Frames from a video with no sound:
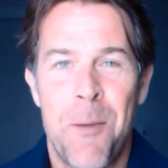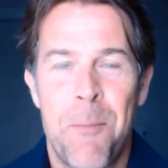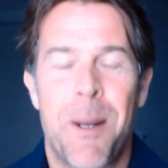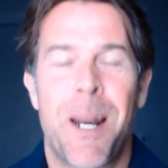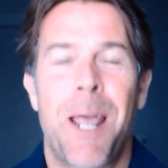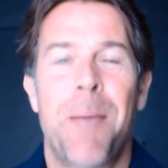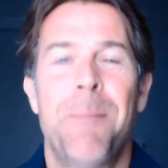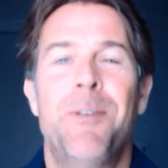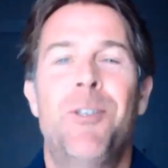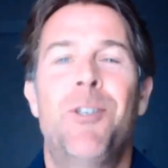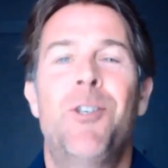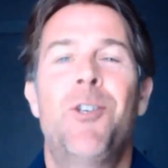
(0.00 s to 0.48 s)

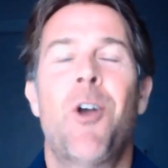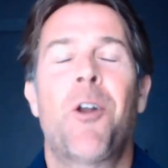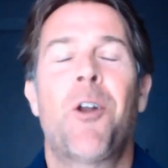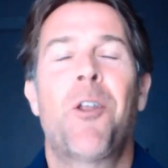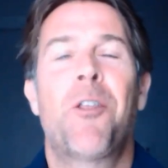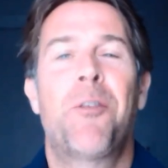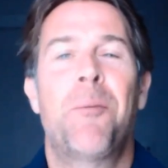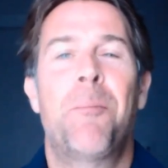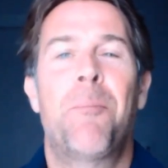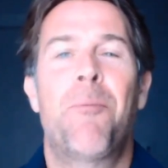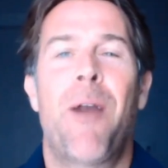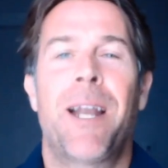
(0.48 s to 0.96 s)
My name is
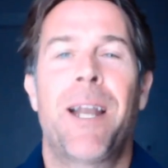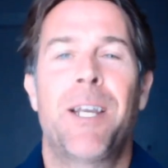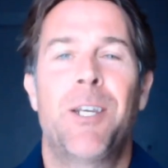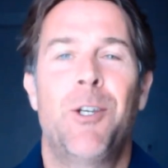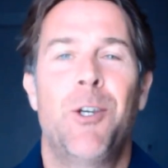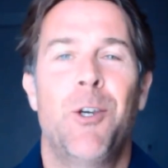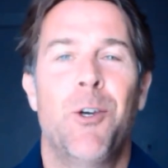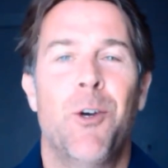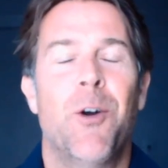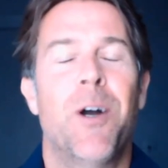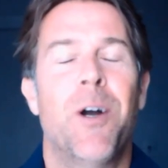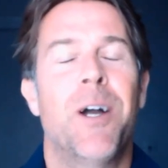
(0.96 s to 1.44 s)
Jonathan
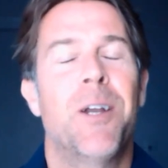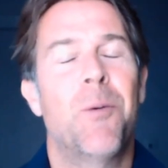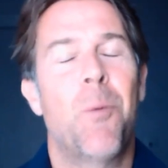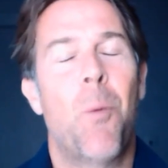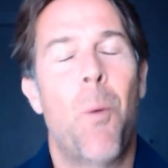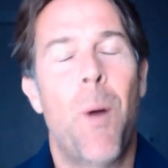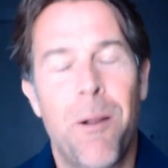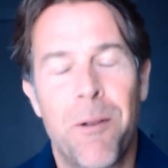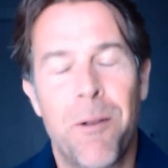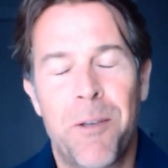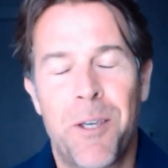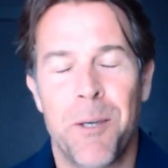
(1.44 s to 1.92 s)
Bradshaw,
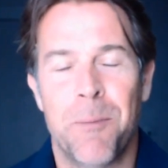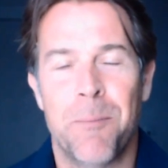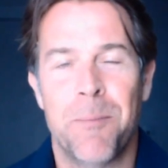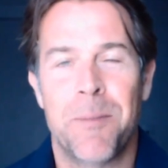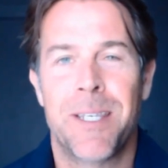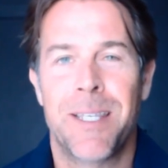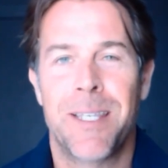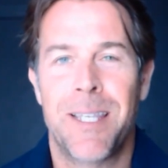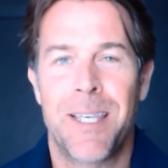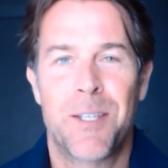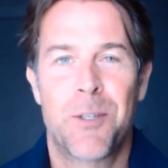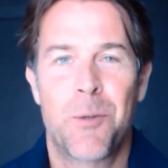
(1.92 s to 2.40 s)
and welcome
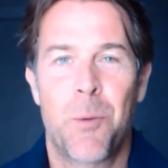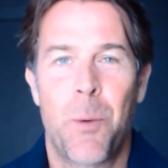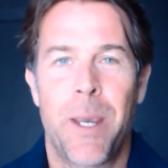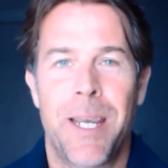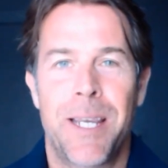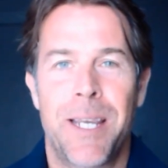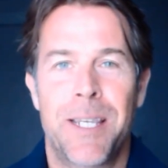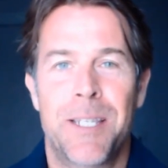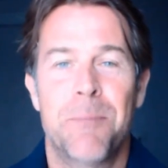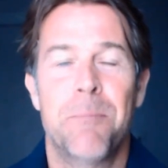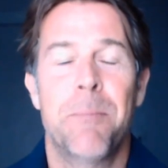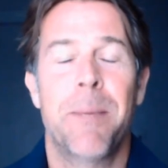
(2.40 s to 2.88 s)
to this
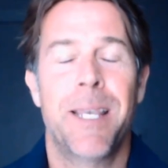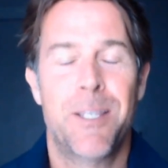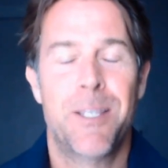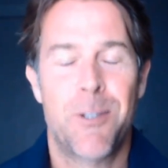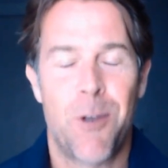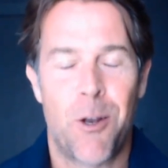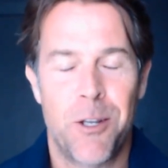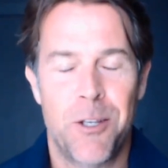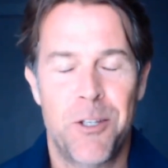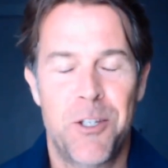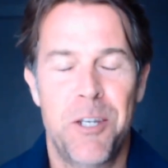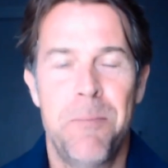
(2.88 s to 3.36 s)
week's
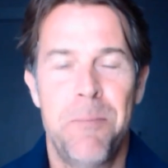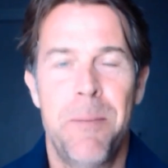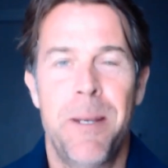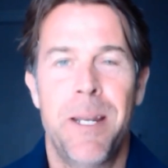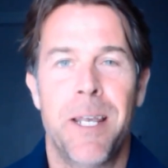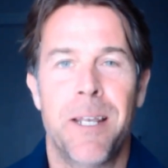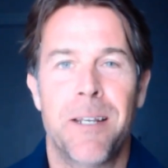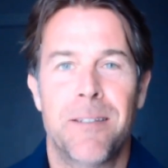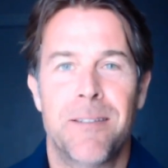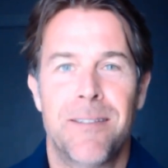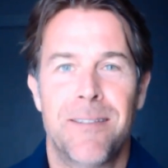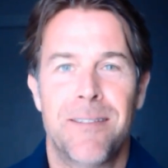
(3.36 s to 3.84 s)
Meatology
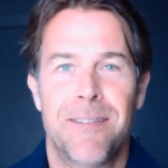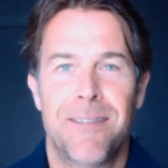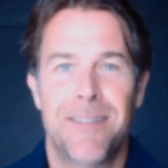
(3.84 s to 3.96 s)
Minute.